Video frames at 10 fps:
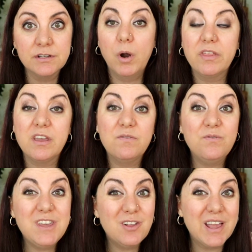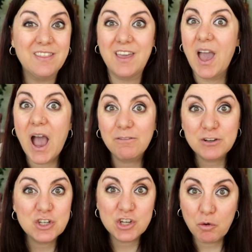where they feel like they have
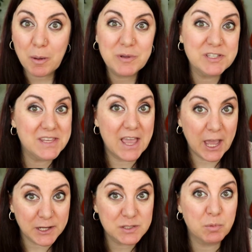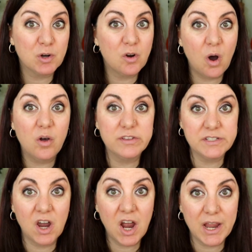to show up as the expert all the
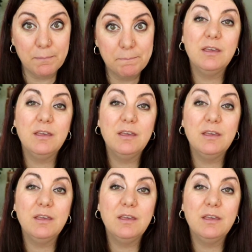time.